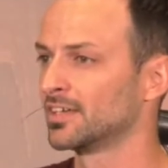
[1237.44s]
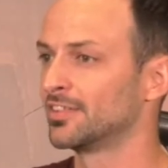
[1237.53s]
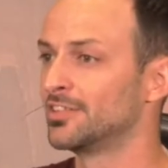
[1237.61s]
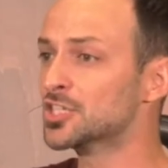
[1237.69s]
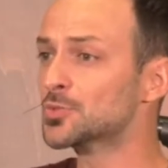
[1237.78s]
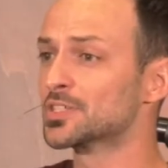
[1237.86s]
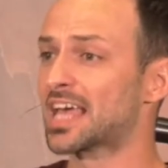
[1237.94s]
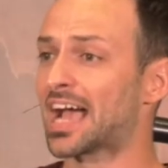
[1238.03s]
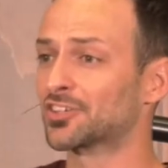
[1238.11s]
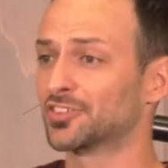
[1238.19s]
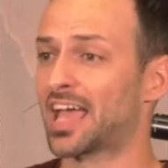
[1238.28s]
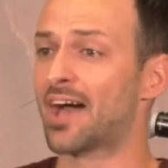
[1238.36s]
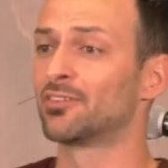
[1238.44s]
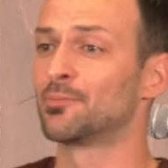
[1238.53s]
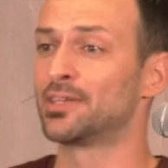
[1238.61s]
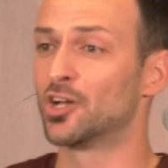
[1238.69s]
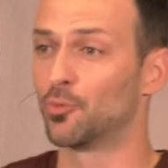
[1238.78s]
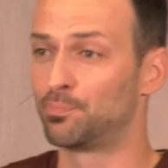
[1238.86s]
This was actually having to
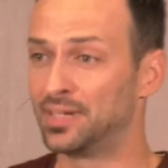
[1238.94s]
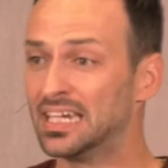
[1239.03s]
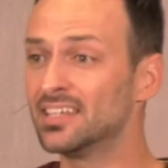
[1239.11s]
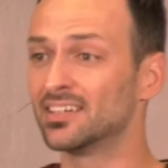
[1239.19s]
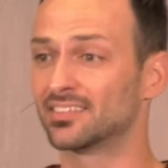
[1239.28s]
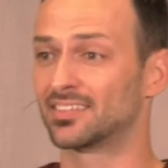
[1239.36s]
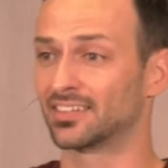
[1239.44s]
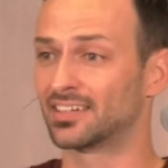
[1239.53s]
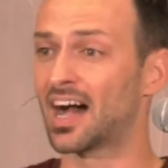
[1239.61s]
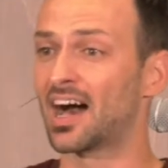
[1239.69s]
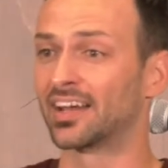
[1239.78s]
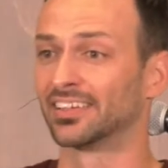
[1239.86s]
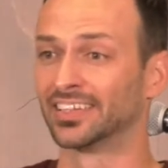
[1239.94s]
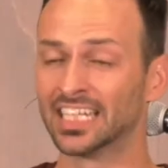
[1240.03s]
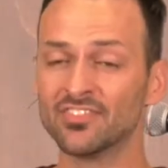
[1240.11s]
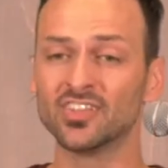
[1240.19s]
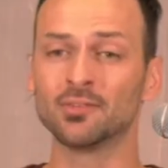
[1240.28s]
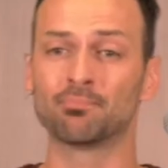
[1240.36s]
be obedient to God,
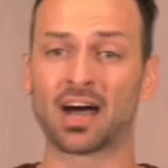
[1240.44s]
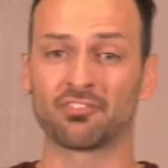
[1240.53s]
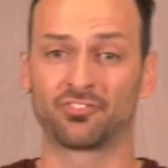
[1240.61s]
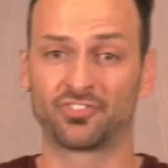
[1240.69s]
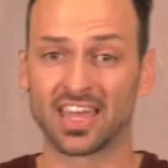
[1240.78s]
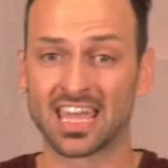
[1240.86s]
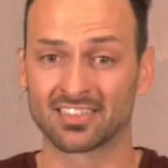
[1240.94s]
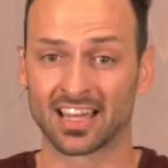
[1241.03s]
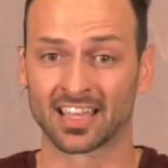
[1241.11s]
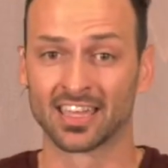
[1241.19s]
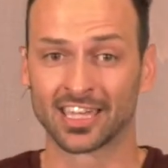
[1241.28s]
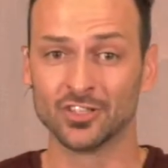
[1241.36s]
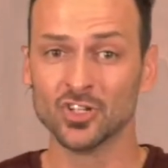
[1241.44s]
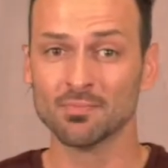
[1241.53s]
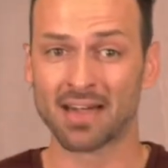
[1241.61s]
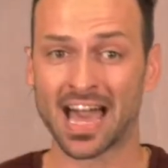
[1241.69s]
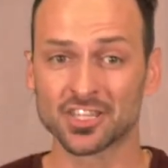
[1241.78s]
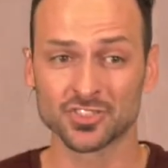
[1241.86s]
living by faith. Like, can you
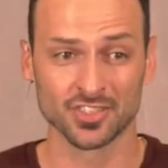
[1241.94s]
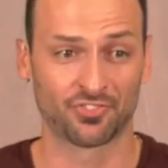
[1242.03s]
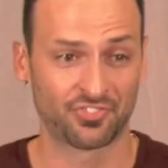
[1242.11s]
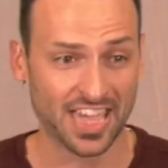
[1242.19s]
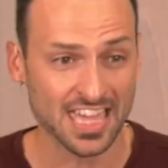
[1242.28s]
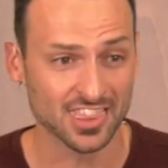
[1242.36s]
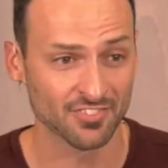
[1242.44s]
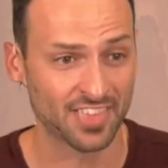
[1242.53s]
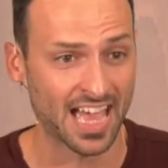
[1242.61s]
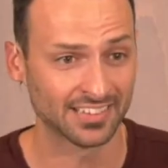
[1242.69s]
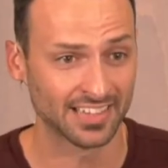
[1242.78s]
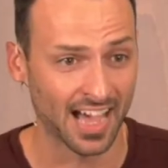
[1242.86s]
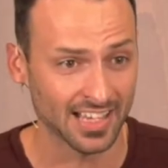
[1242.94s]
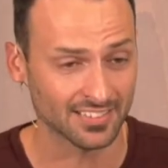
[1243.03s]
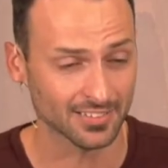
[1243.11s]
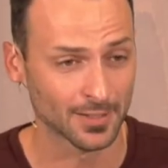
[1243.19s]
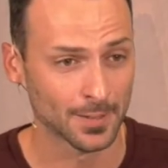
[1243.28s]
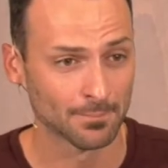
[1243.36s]
imagine the faith of that night?
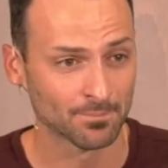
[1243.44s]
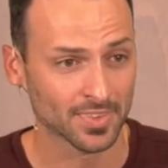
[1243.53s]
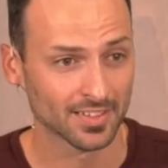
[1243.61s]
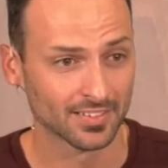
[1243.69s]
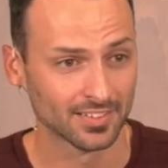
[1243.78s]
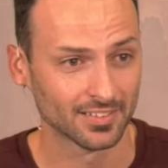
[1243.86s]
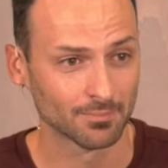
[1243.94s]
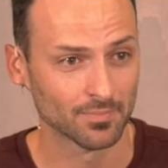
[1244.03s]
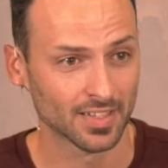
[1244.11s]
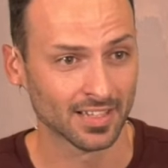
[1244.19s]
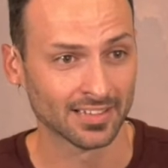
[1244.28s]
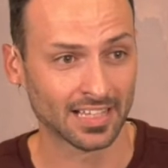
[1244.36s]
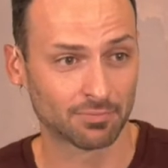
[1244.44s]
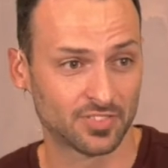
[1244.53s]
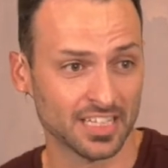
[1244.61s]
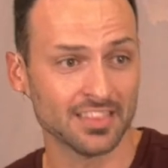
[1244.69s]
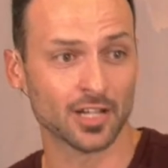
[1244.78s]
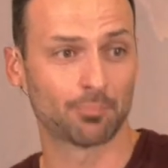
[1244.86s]
Like
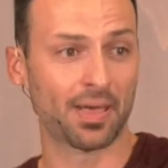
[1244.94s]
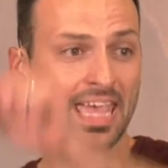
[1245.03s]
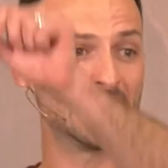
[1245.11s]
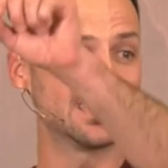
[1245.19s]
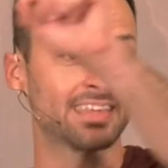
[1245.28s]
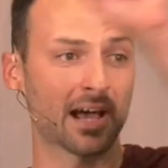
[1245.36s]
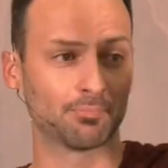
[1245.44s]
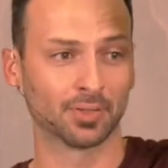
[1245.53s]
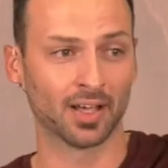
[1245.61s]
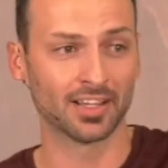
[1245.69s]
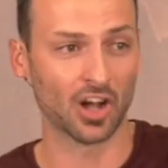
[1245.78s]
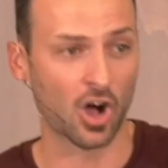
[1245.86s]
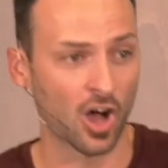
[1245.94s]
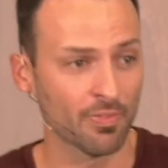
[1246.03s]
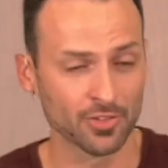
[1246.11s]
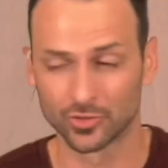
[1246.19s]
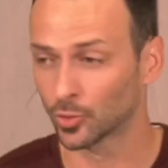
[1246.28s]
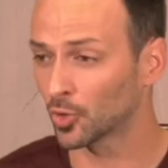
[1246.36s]
sitting there painting that blood on
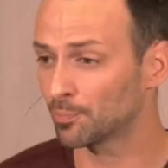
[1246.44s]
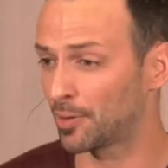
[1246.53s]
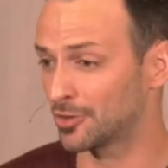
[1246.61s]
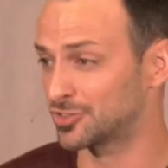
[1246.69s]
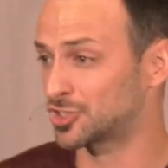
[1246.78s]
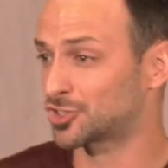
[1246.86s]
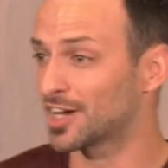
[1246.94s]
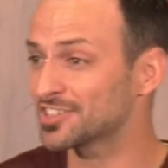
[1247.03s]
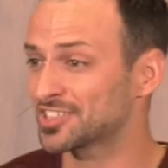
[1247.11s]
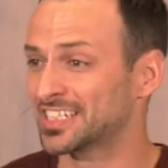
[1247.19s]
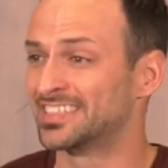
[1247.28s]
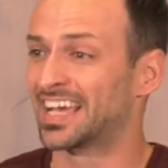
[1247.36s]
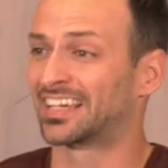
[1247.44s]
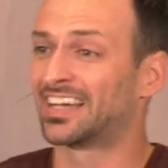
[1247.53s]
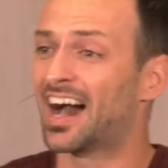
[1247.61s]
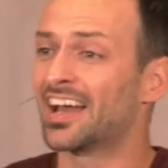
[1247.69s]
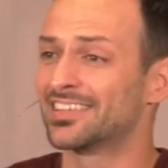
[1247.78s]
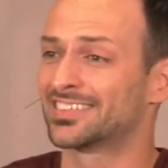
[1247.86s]
the doorpost, trusting that
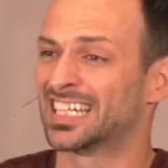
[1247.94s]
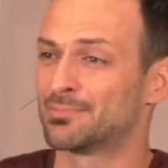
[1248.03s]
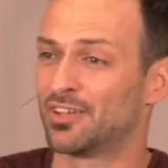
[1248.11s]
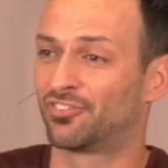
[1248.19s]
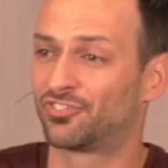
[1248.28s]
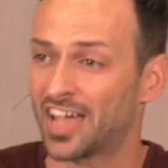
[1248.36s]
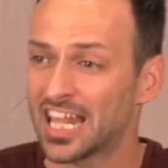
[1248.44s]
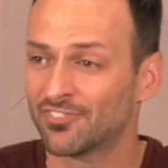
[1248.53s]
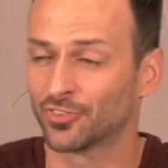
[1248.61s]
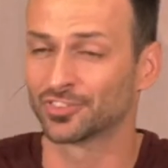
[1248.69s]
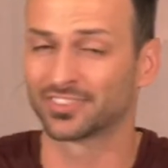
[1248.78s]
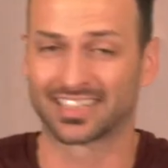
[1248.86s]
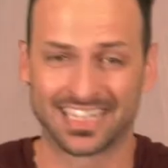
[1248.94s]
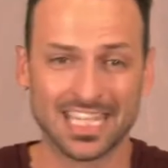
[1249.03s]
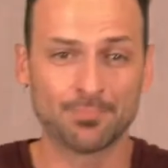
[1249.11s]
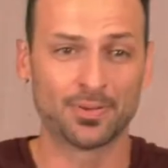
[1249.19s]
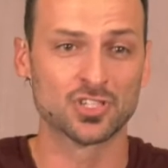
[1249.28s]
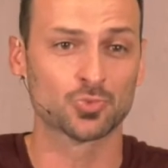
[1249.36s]
God is going to be faithful to
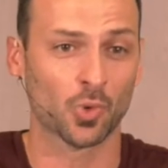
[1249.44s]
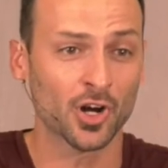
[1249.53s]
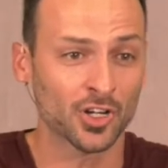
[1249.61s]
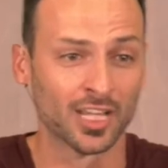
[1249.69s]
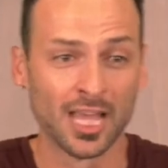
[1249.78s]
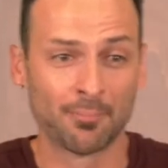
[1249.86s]
keep his word.